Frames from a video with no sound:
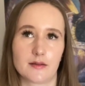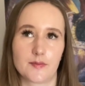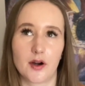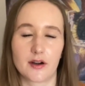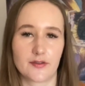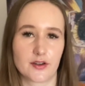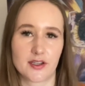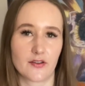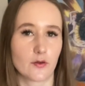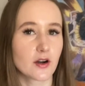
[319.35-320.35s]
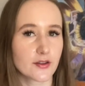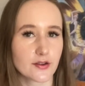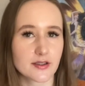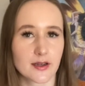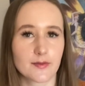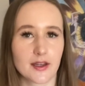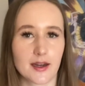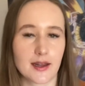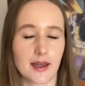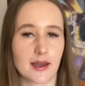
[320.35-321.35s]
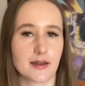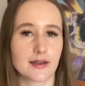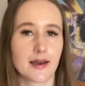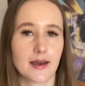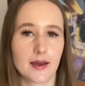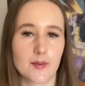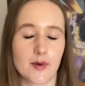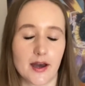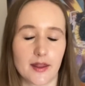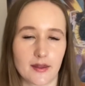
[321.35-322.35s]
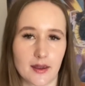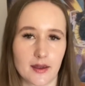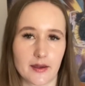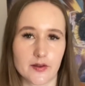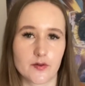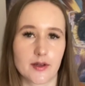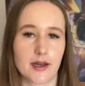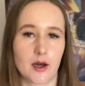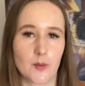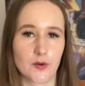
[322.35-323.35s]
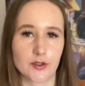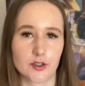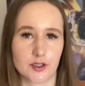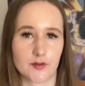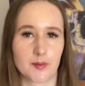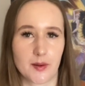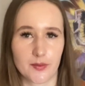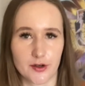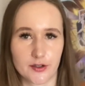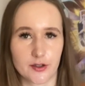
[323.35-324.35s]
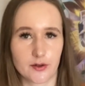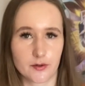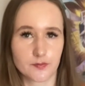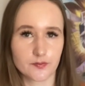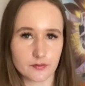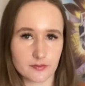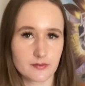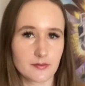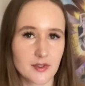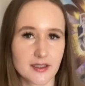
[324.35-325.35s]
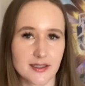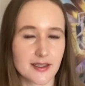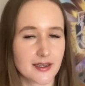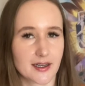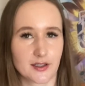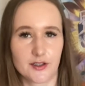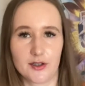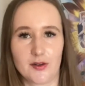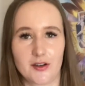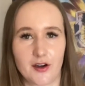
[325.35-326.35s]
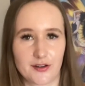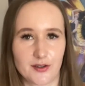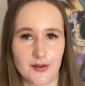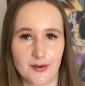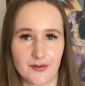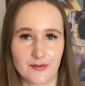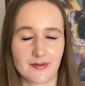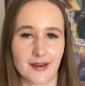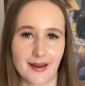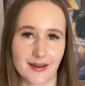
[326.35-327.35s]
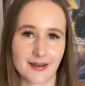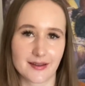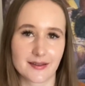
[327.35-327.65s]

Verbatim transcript: part of your self-worth or something. And but I think it's really helpful, just remember to disconnect the two, and not to like,